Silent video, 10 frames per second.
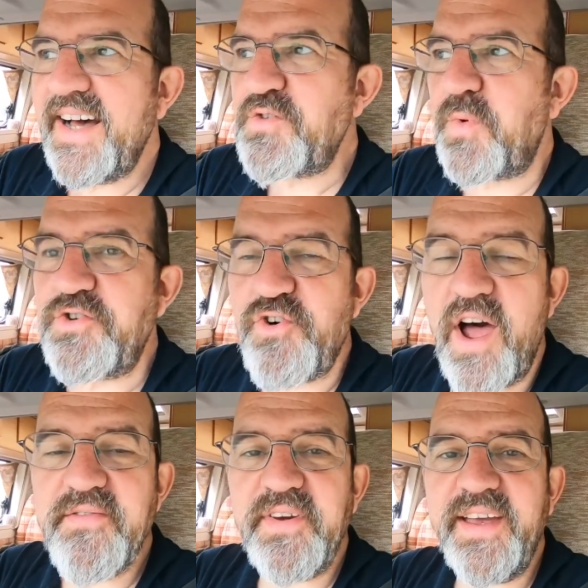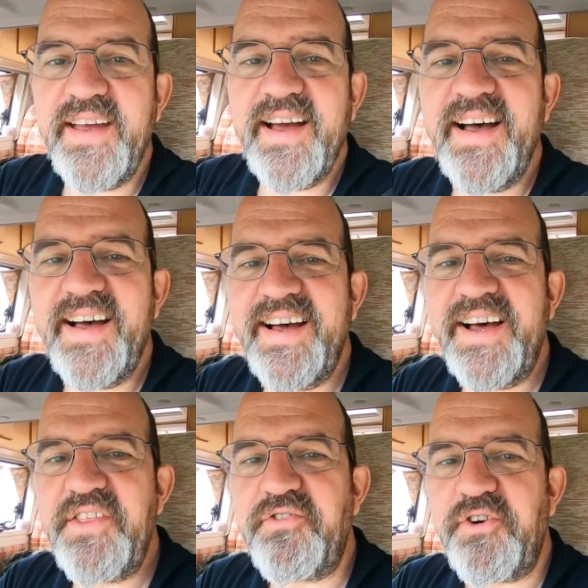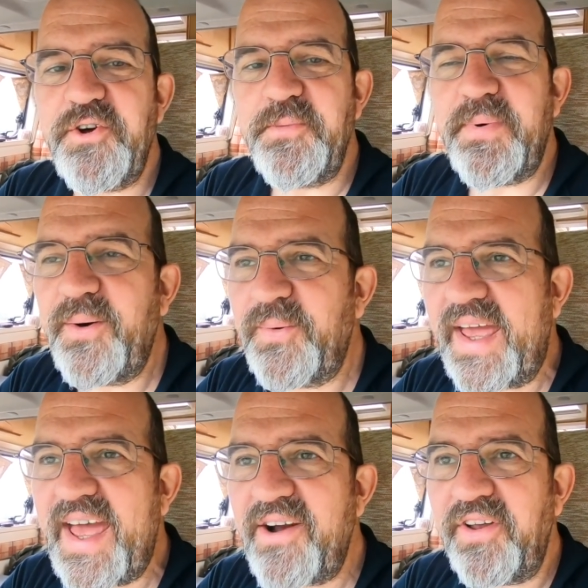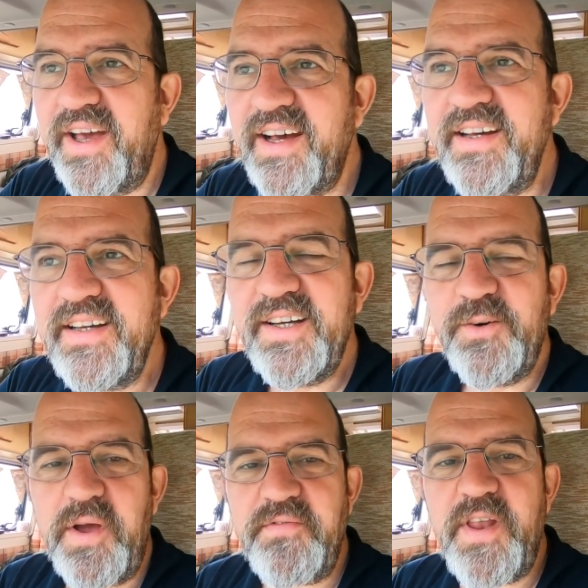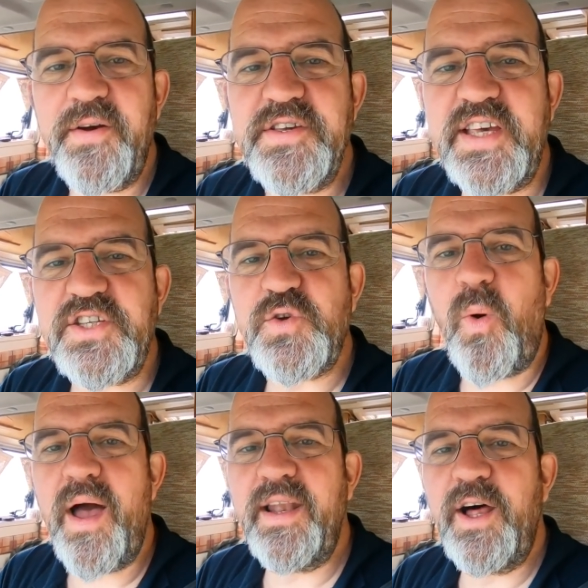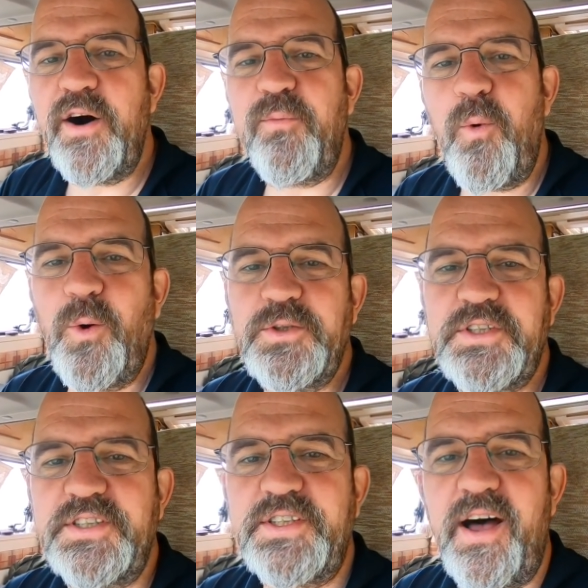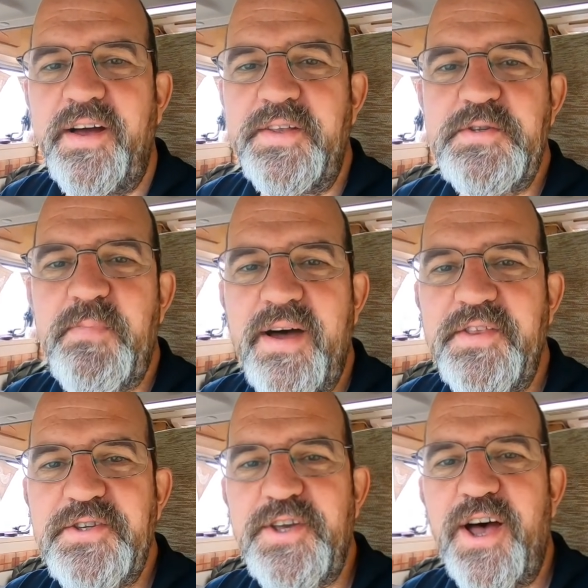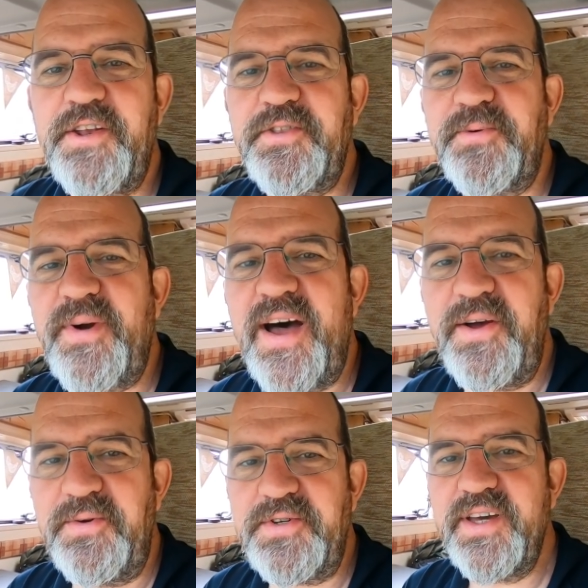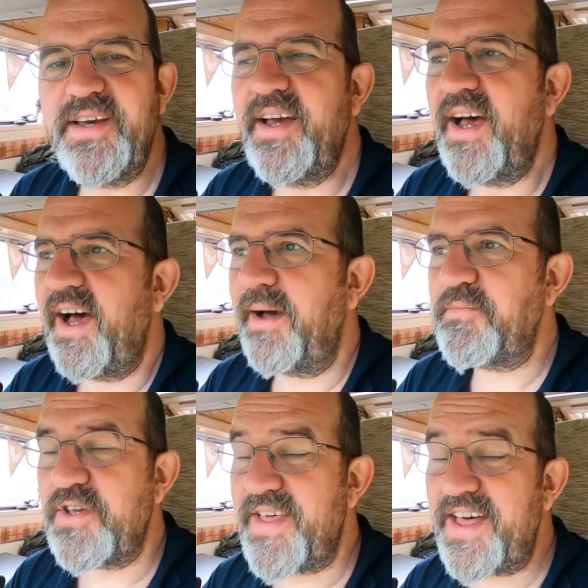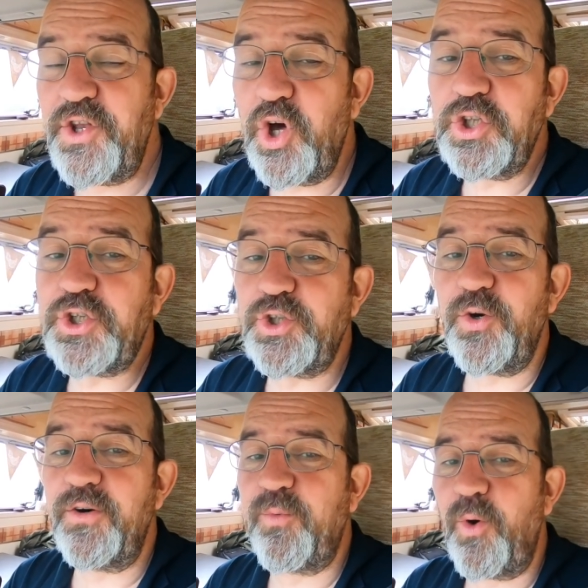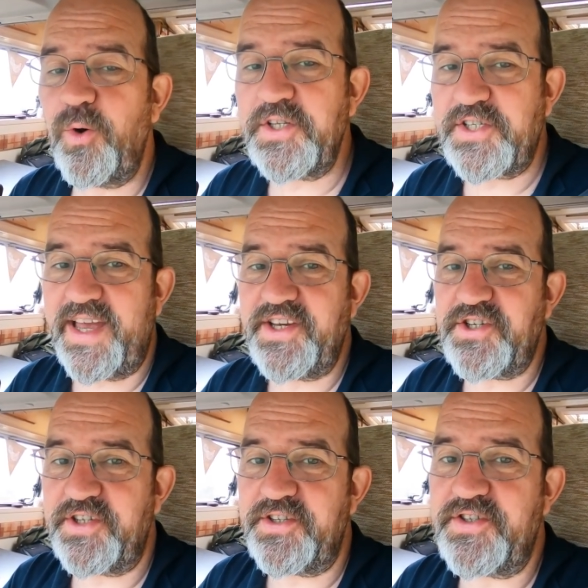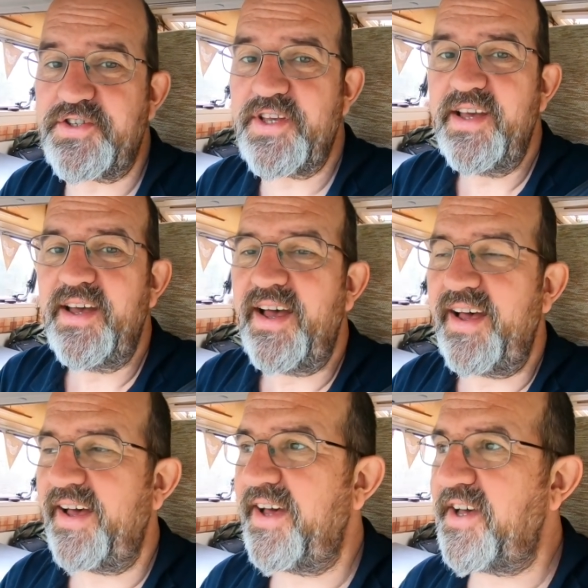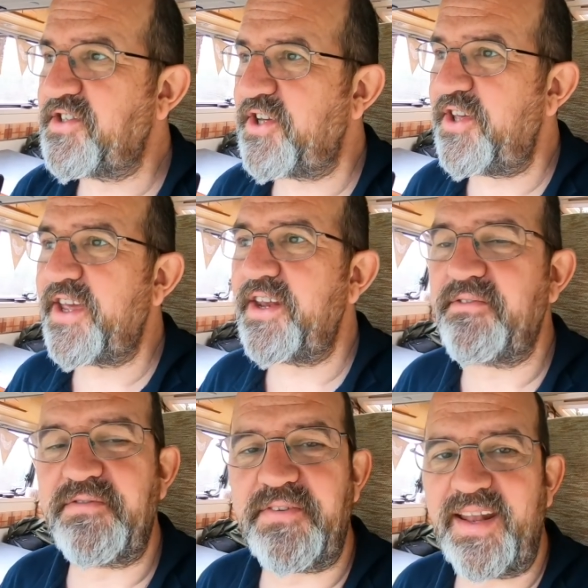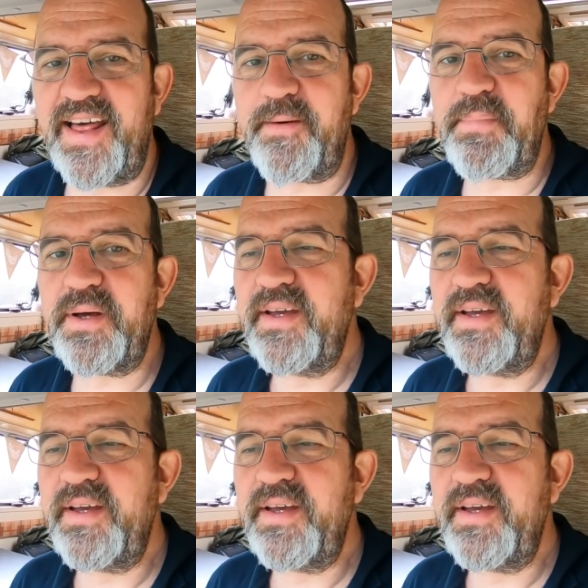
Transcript: As we're driving uh, through Bulgaria, we've noticed there's quite a lot of water signs by the side of the road. Um, so they're not short of water stations uh, so you can fill up